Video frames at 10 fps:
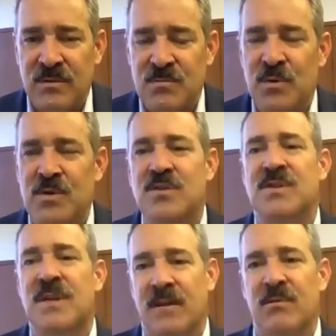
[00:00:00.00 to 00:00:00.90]
would you
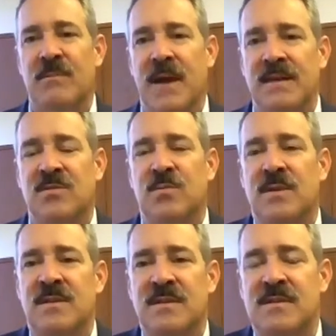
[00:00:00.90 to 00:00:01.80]
just kind of remind us
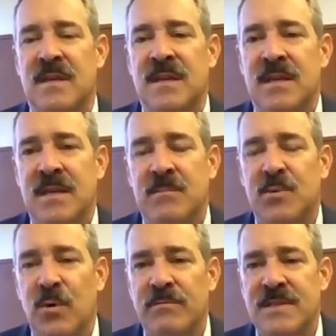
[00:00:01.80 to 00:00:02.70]
what this
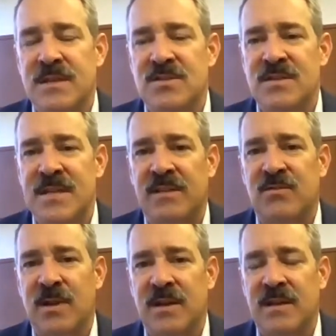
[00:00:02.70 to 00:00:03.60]
employee retention tax
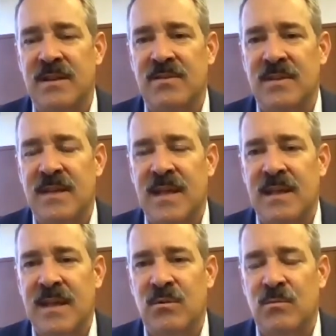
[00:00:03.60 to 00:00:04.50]
credit is and
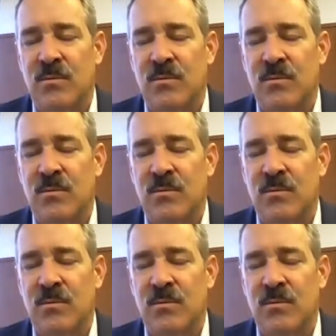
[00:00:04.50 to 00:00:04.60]
how?